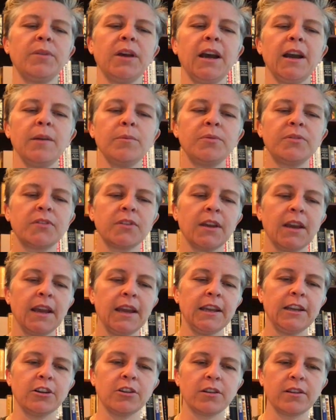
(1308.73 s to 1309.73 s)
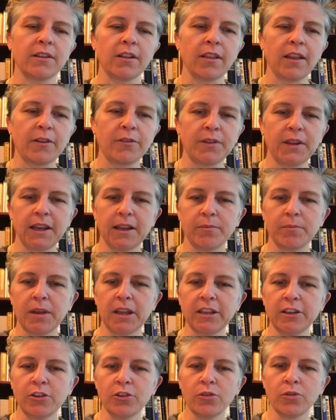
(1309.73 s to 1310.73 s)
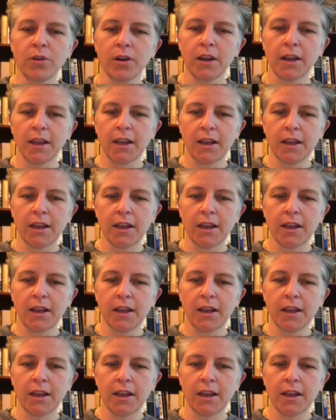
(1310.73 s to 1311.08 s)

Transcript: types here in the left-hand menu.